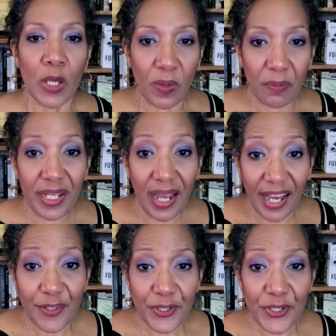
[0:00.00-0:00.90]
When we
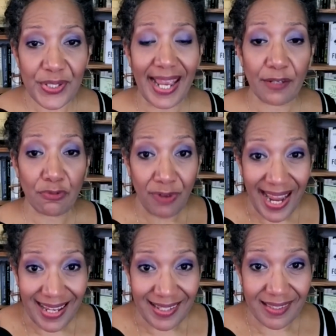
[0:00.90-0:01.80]
understand
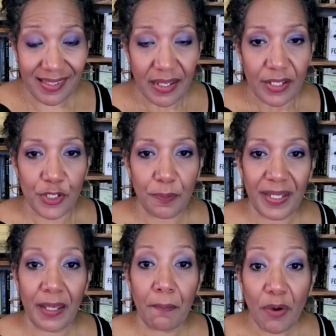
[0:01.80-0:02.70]
race to
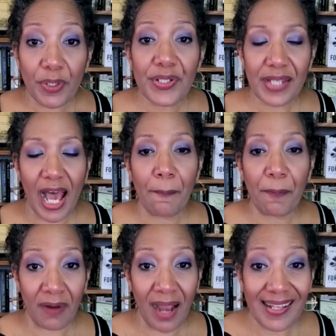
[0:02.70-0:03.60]
be a modus
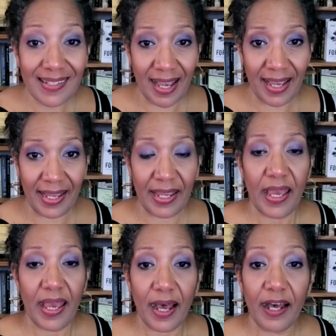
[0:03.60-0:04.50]
operandi
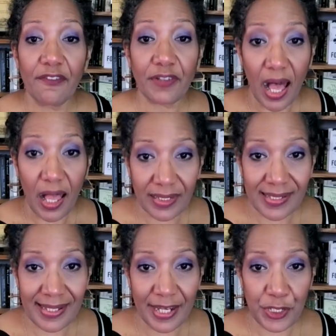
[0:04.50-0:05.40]
of
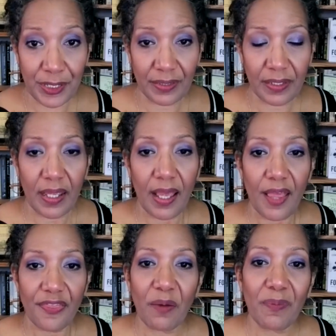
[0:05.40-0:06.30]
colonization,
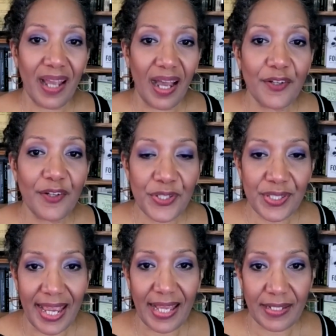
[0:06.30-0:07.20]
then we
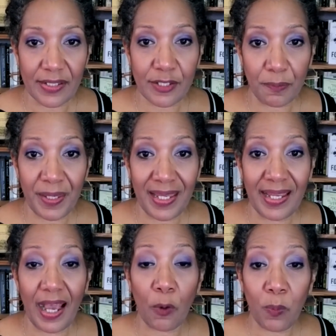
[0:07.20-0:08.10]
understand it to
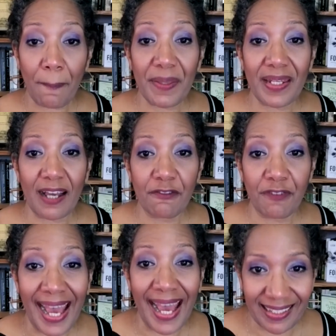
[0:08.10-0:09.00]
be a weapon
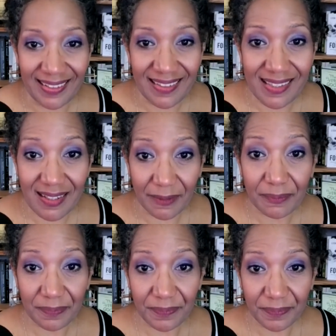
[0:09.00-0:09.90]
of violence,
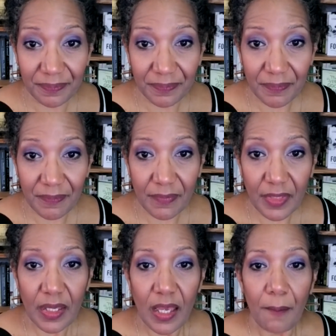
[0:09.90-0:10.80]

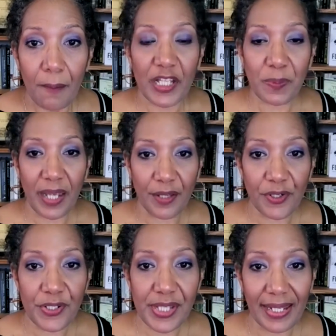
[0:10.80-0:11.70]
because we
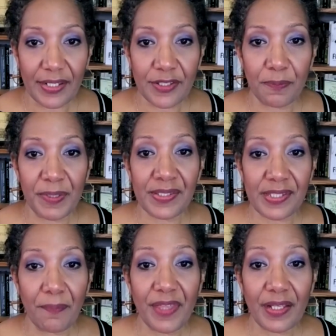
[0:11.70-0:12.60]
understand it to be
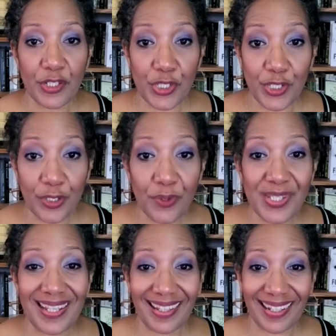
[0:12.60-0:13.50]
something that's
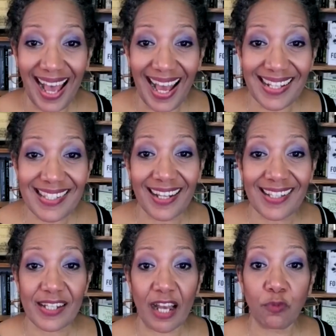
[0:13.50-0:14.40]
used in the
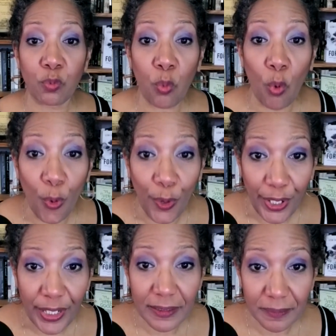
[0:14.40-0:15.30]
context of
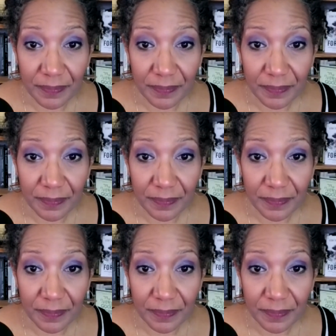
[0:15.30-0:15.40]
war.